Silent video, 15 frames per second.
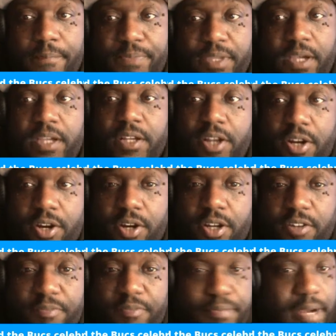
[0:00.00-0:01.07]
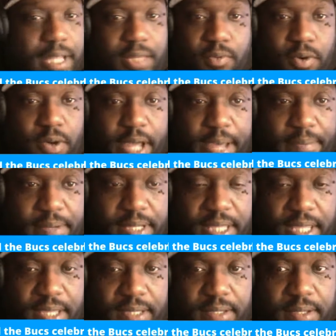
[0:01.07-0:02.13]
Unheard of. Probably won't happen
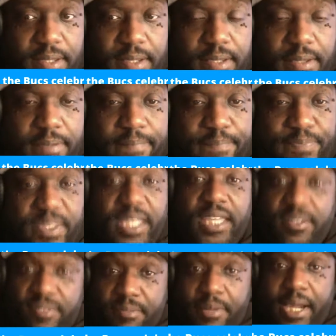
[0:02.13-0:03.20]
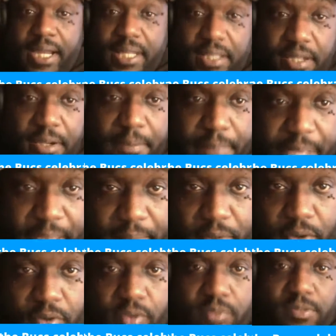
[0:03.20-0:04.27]
again. Even by the young Pat
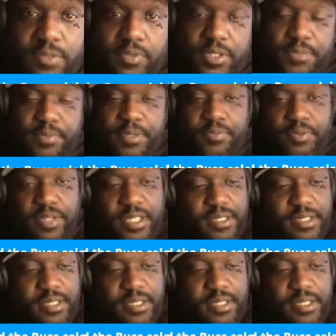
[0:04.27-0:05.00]
Mahomes, which people